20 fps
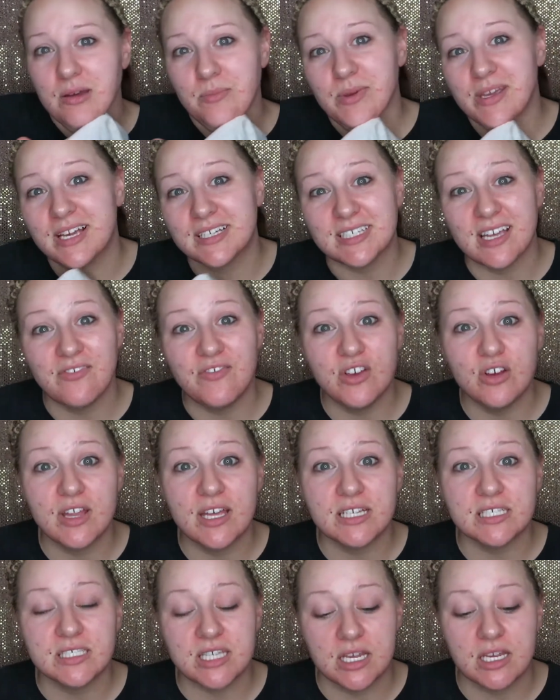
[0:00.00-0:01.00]
because I feel
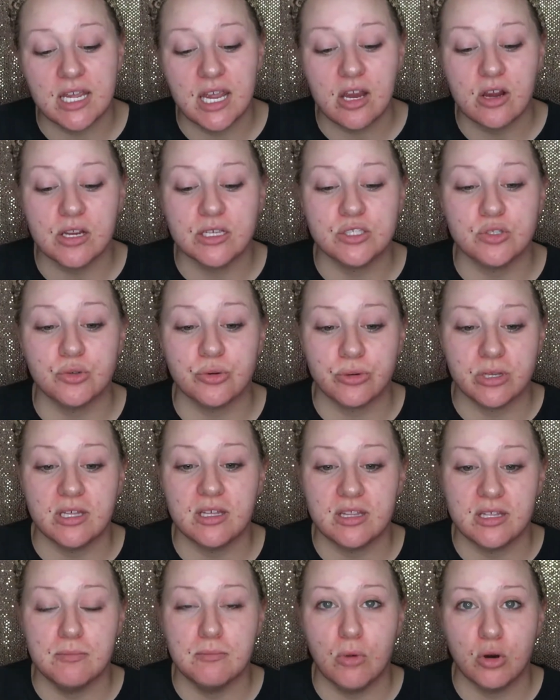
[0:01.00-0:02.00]
like skincare is
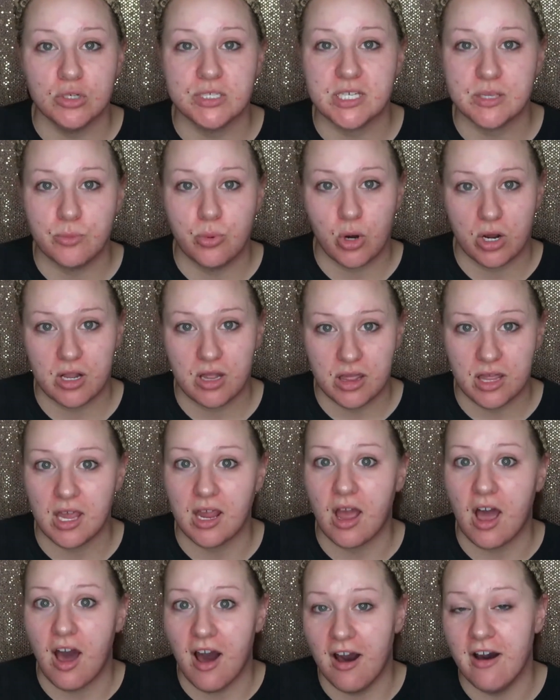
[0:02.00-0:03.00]
really the most important
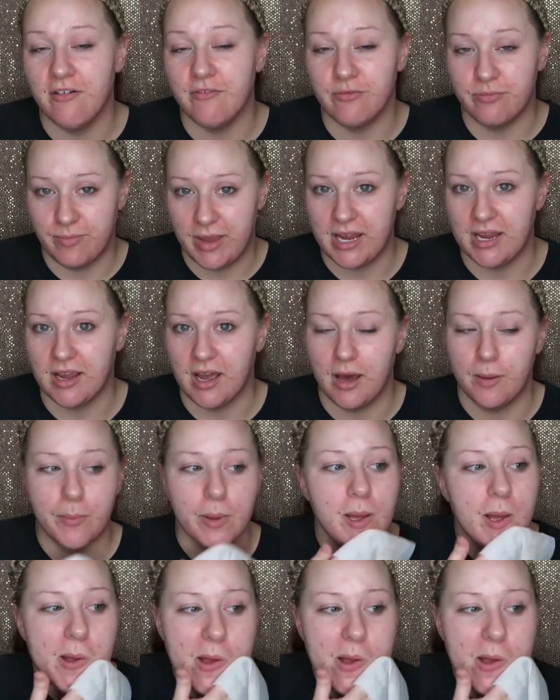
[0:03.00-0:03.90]
thing of makeup.